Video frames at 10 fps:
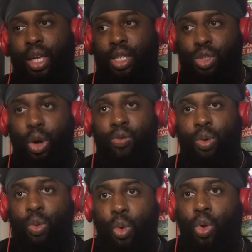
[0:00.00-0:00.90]
And so I'm
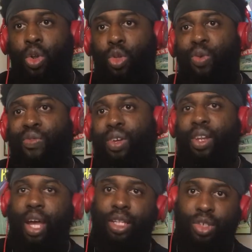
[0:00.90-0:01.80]
rewarding you for
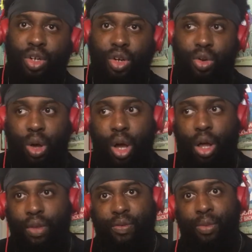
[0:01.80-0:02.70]
not turning on
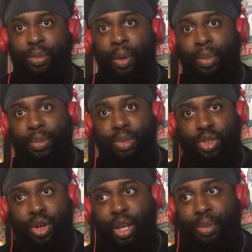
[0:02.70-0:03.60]
Oliver, I mean,
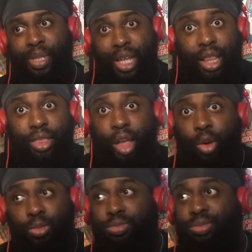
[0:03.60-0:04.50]
betraying him. Because I thought